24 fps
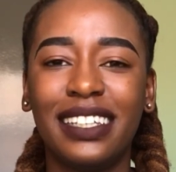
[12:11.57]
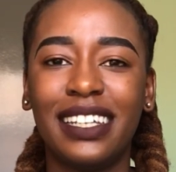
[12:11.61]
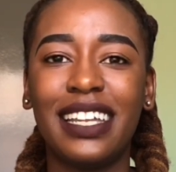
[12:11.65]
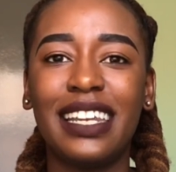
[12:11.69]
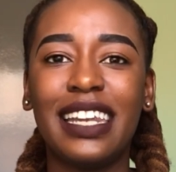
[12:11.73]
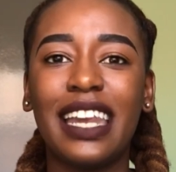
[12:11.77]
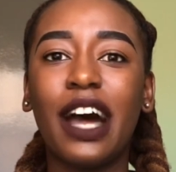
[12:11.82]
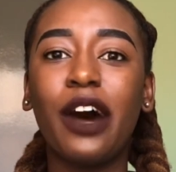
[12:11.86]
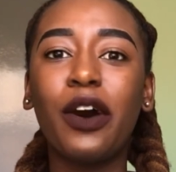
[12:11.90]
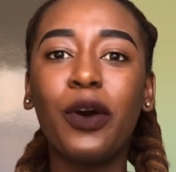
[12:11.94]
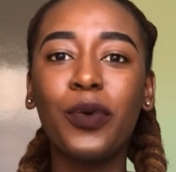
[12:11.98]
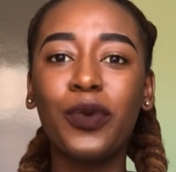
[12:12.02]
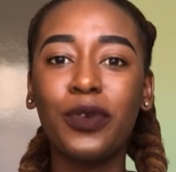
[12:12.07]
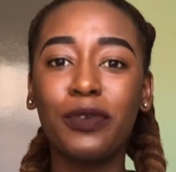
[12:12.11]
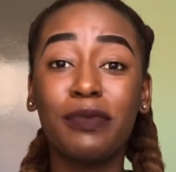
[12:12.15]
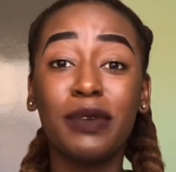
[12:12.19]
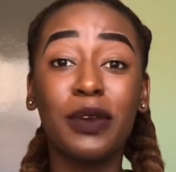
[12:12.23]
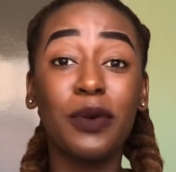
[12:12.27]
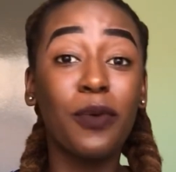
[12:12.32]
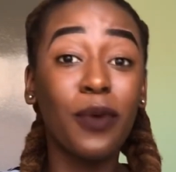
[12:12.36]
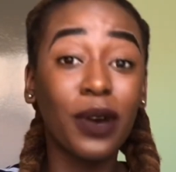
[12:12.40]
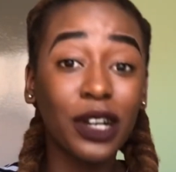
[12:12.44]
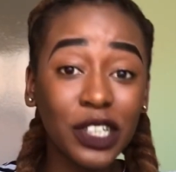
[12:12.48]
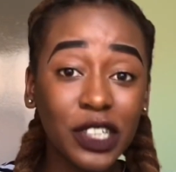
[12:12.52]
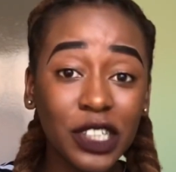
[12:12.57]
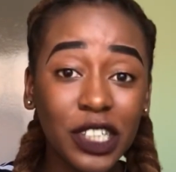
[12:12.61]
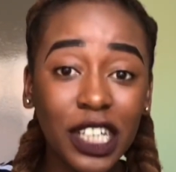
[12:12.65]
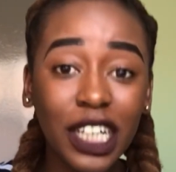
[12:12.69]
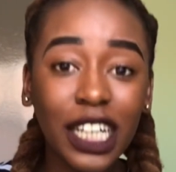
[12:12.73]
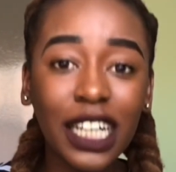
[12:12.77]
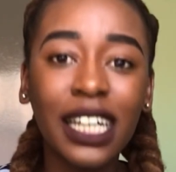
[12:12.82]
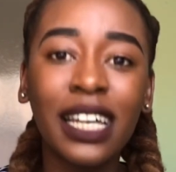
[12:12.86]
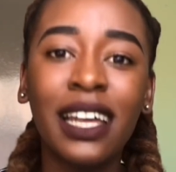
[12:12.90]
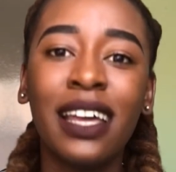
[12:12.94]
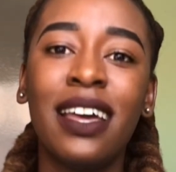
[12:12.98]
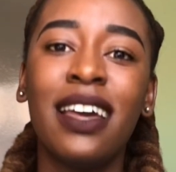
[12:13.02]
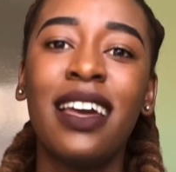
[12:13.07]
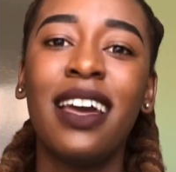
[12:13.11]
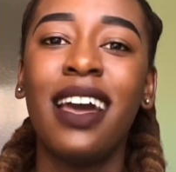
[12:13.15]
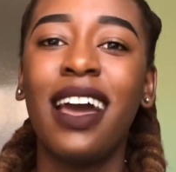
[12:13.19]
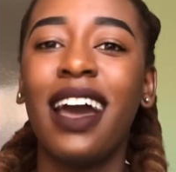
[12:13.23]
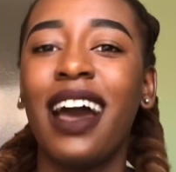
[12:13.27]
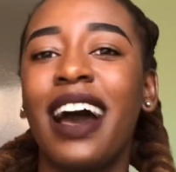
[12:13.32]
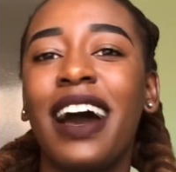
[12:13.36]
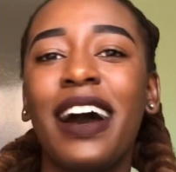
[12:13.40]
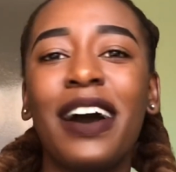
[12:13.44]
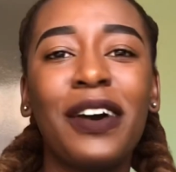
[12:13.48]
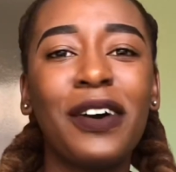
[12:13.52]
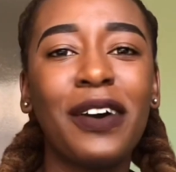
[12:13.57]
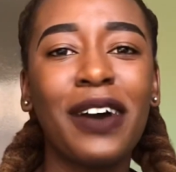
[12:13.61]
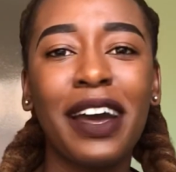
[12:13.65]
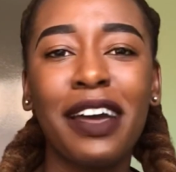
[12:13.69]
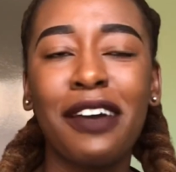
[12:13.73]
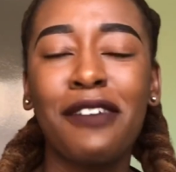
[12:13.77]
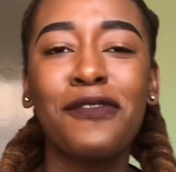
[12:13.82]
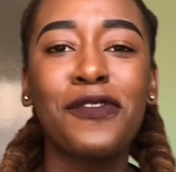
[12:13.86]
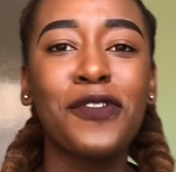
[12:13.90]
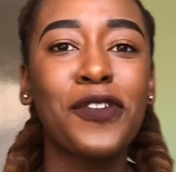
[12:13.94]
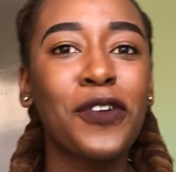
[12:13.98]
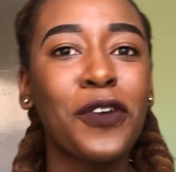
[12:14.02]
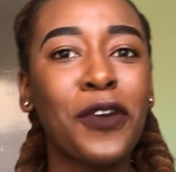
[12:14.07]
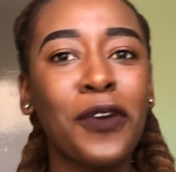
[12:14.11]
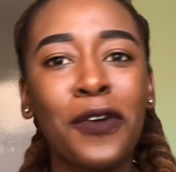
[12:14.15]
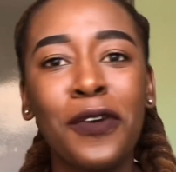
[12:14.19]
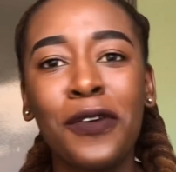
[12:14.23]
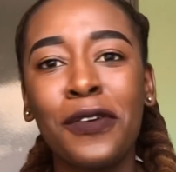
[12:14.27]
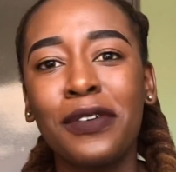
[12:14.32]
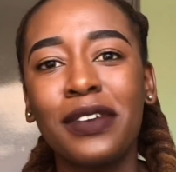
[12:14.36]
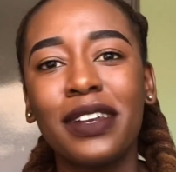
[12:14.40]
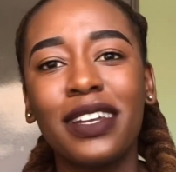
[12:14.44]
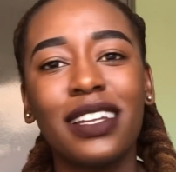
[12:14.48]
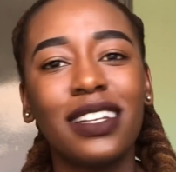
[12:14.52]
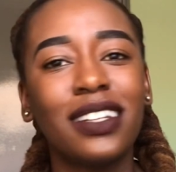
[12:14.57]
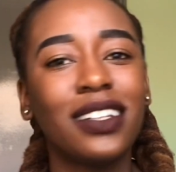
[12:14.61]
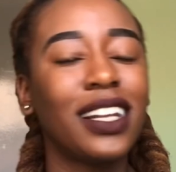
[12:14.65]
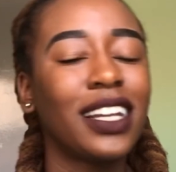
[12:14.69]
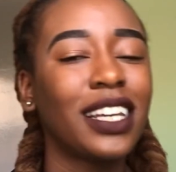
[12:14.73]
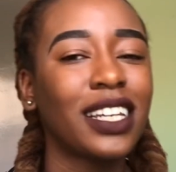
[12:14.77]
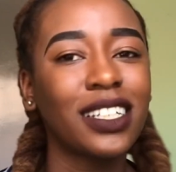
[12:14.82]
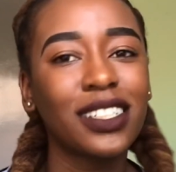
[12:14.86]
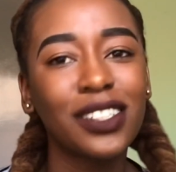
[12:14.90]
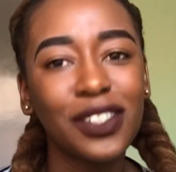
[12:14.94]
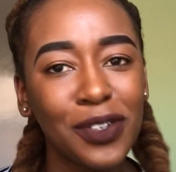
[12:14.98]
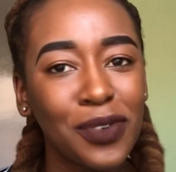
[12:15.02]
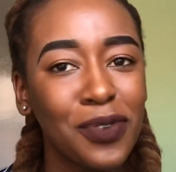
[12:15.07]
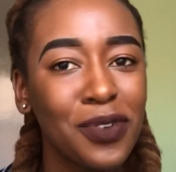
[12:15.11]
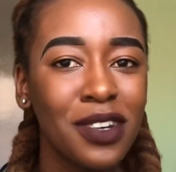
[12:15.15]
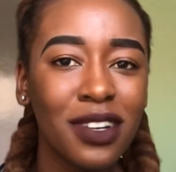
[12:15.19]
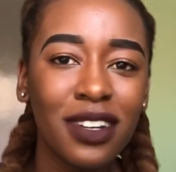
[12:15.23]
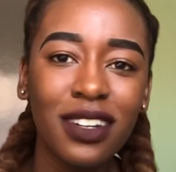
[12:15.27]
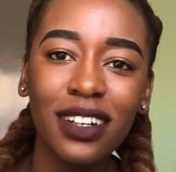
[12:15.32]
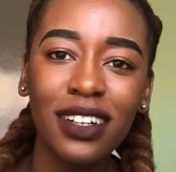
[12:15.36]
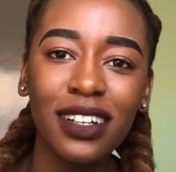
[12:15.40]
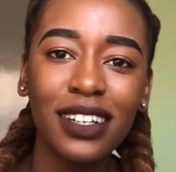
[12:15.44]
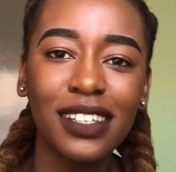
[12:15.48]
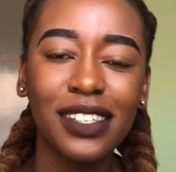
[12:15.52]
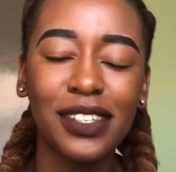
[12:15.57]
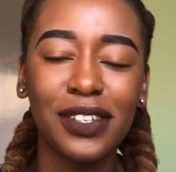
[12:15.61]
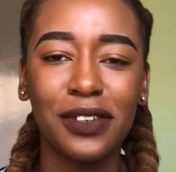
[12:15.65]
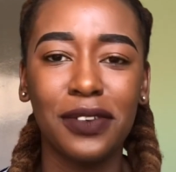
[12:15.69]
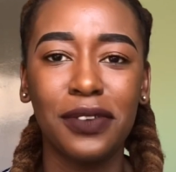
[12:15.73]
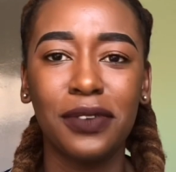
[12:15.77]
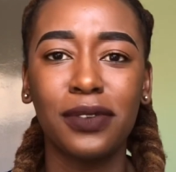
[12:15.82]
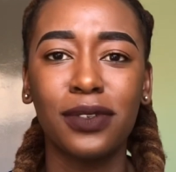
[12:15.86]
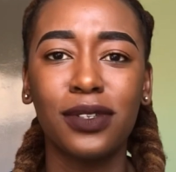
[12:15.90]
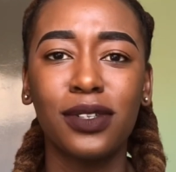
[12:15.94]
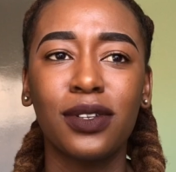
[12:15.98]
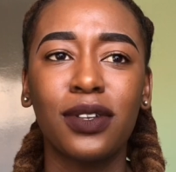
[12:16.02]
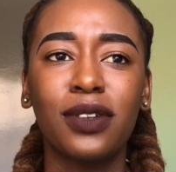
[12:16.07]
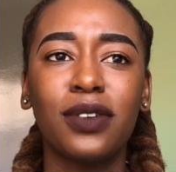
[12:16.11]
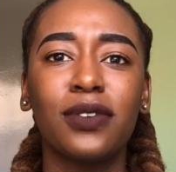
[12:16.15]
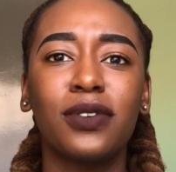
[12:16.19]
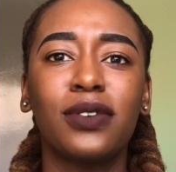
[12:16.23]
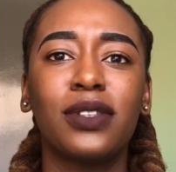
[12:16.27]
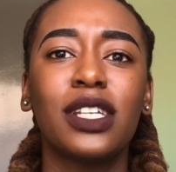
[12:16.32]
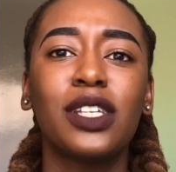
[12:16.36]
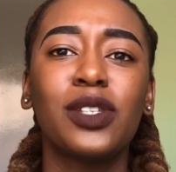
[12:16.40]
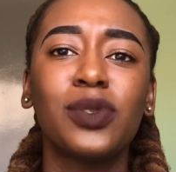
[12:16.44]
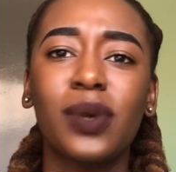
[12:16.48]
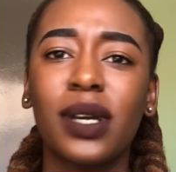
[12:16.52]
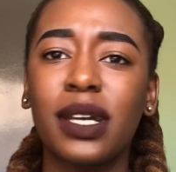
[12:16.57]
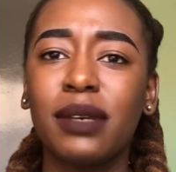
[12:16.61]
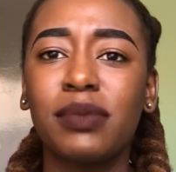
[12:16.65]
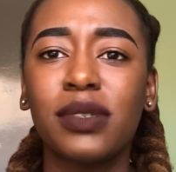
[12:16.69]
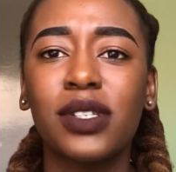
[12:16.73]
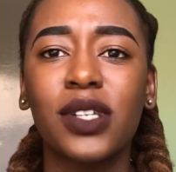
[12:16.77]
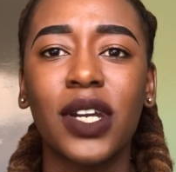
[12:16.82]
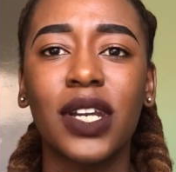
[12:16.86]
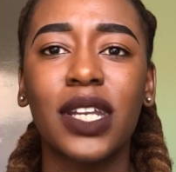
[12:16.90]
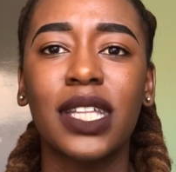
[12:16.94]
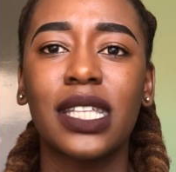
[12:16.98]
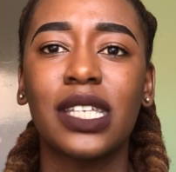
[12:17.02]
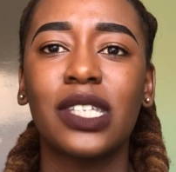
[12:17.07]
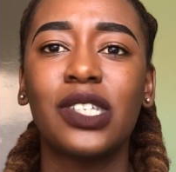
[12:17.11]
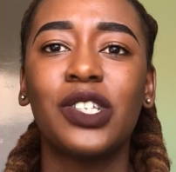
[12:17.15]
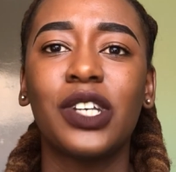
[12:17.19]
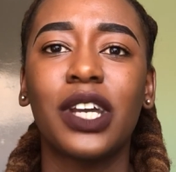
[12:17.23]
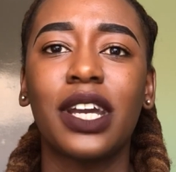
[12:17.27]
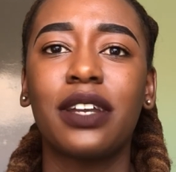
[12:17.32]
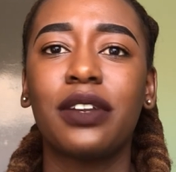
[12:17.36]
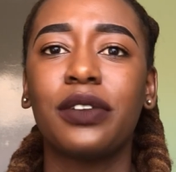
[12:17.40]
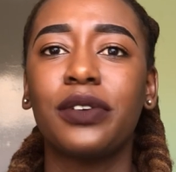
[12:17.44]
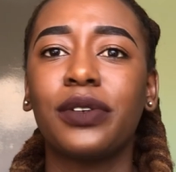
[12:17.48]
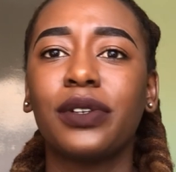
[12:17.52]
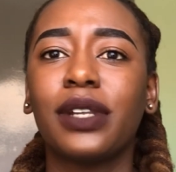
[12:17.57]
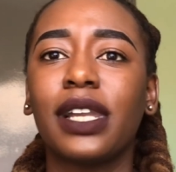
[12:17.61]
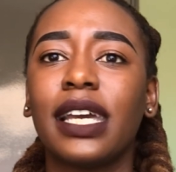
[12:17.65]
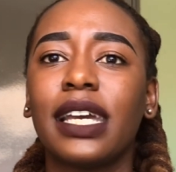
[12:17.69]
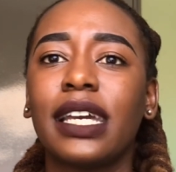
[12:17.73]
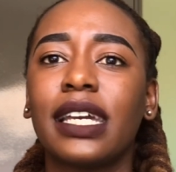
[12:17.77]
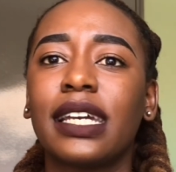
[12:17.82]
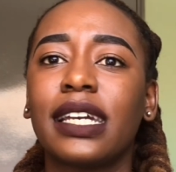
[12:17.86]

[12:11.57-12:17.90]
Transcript: and now I would be watching how I have grown in 2 years, so that's why I'm starting this channel,